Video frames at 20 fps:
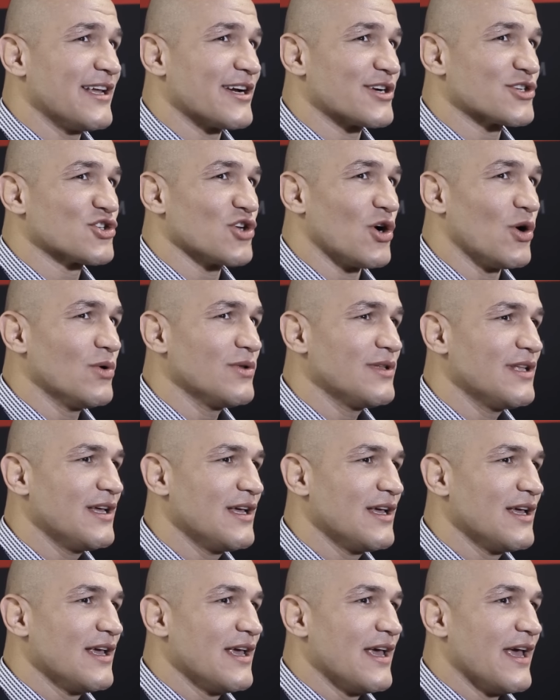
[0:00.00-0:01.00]
years old,
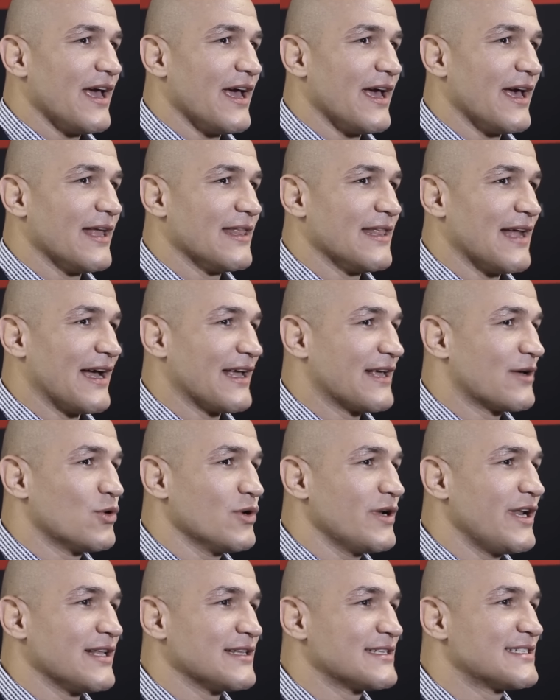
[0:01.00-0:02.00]
and I
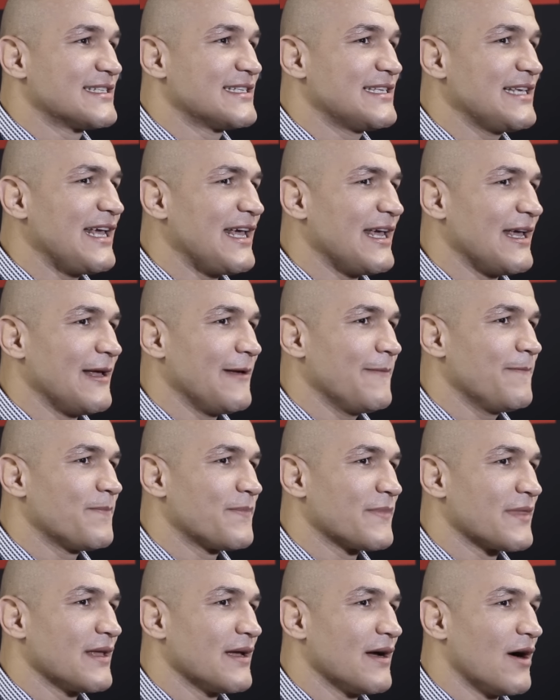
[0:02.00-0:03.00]
couldn't see
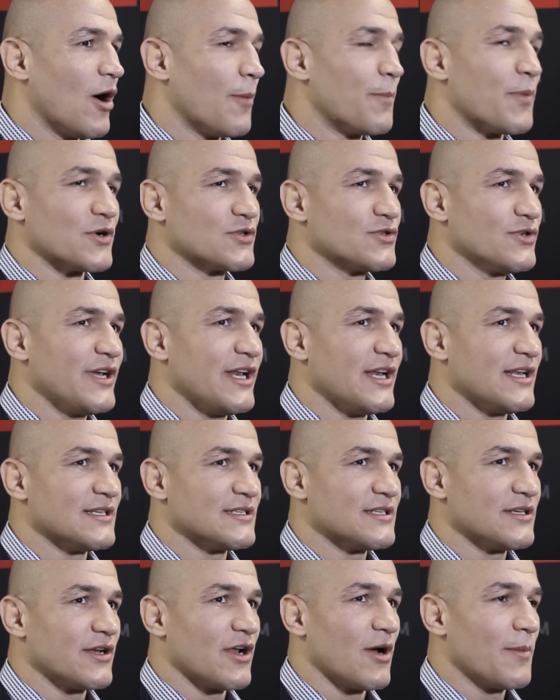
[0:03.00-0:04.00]

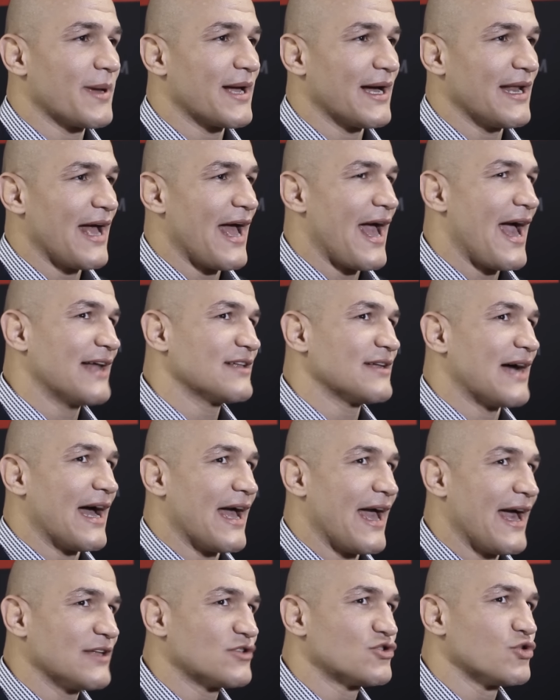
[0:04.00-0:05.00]
opportunities, you know, because I had
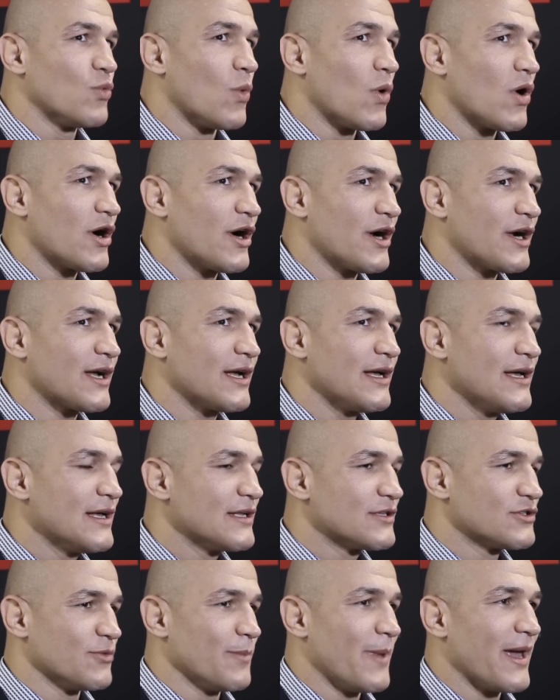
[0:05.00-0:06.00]
I had to work
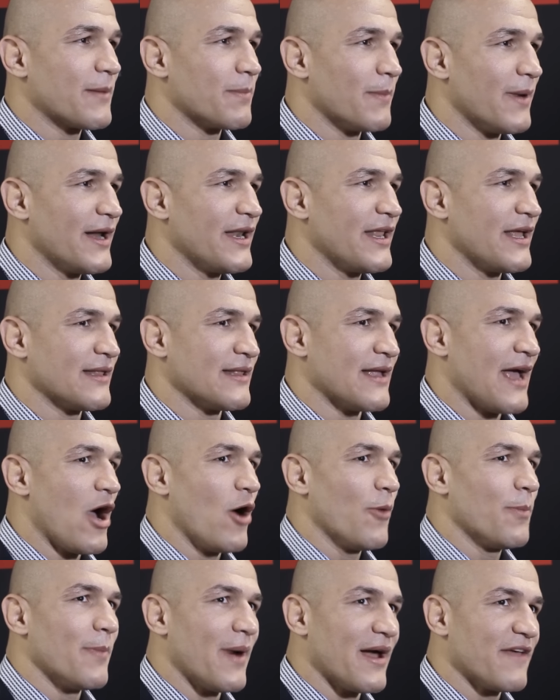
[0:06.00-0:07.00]
to make money and
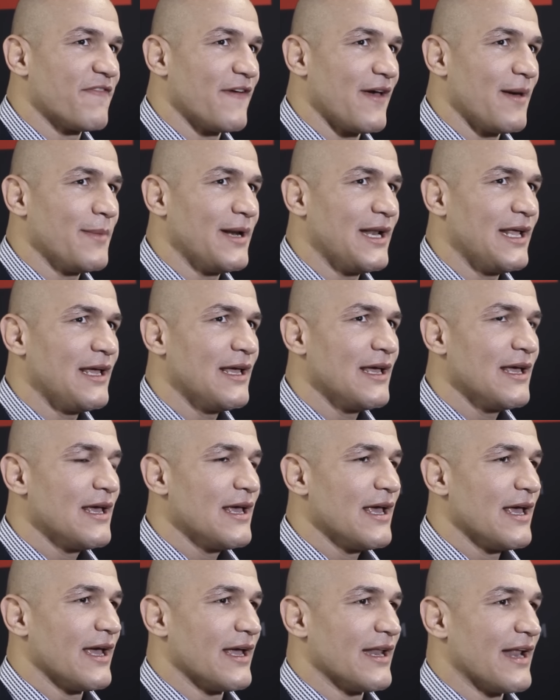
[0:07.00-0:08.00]
help my family,
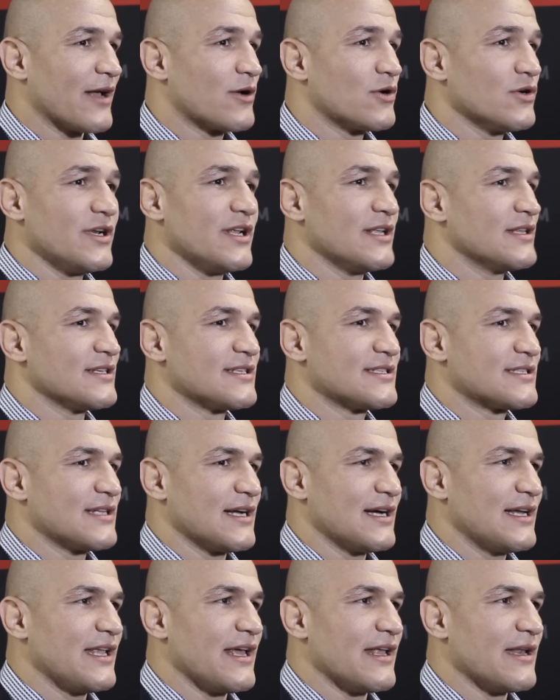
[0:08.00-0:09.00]
and I couldn't
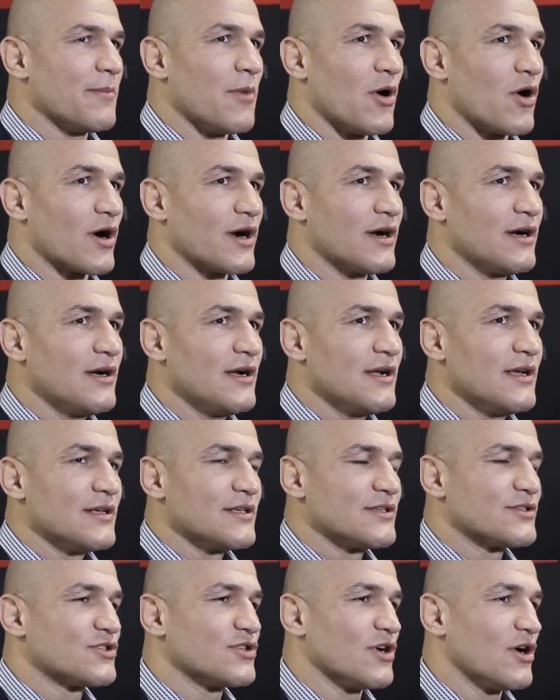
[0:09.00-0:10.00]
study anymore
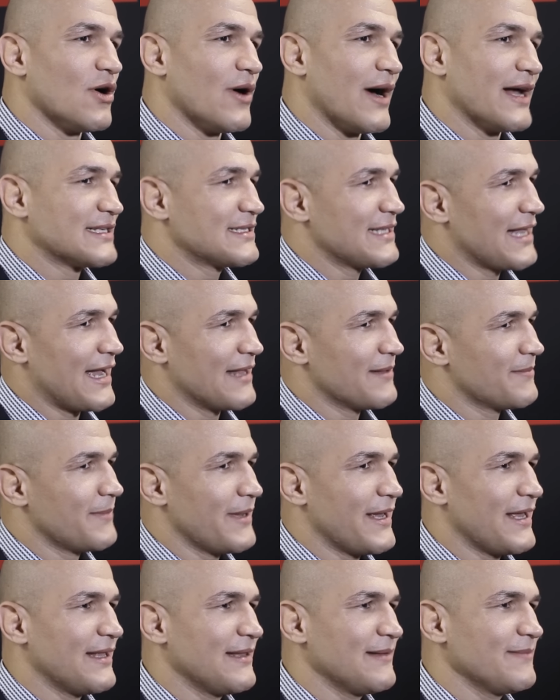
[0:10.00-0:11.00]
so I said,
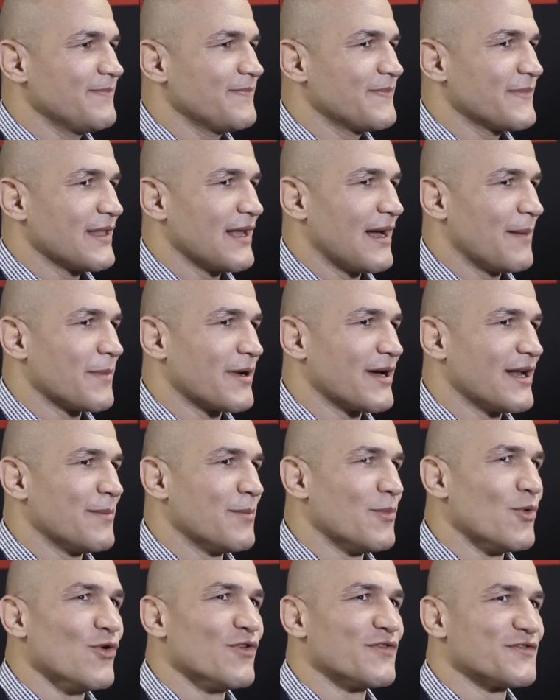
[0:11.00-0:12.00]
man, I'm
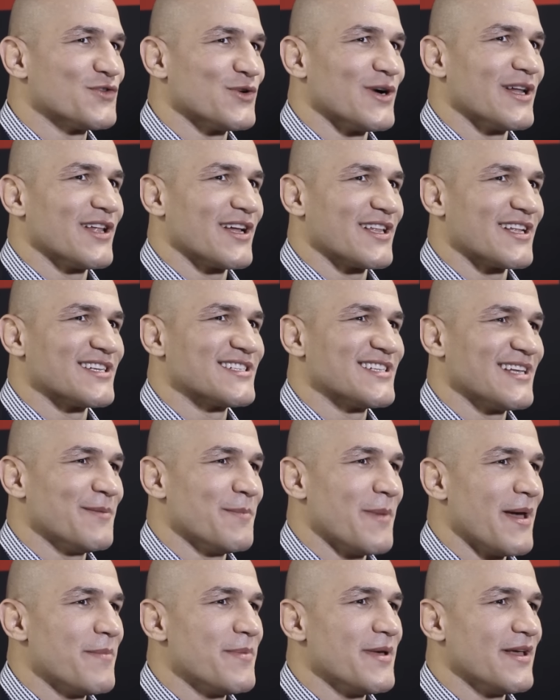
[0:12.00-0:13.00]
gonna move to another
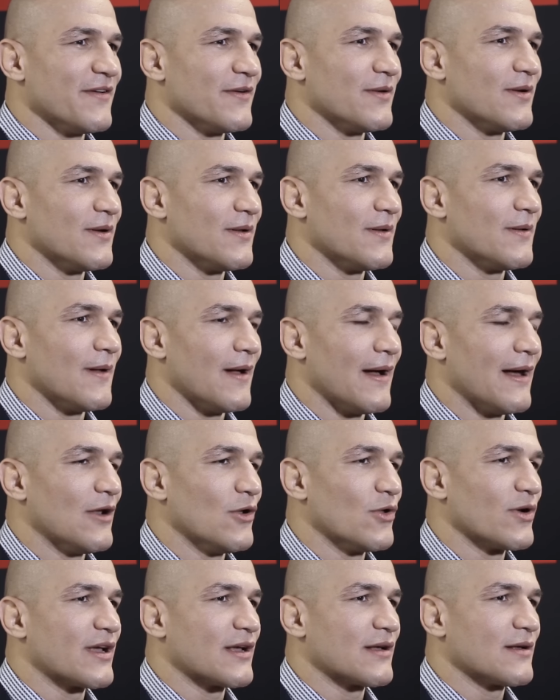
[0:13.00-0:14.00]
city, maybe uh,
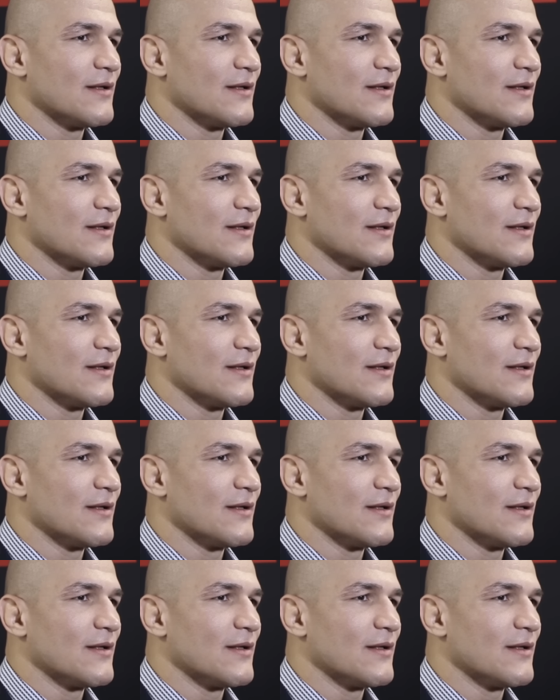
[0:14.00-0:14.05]
look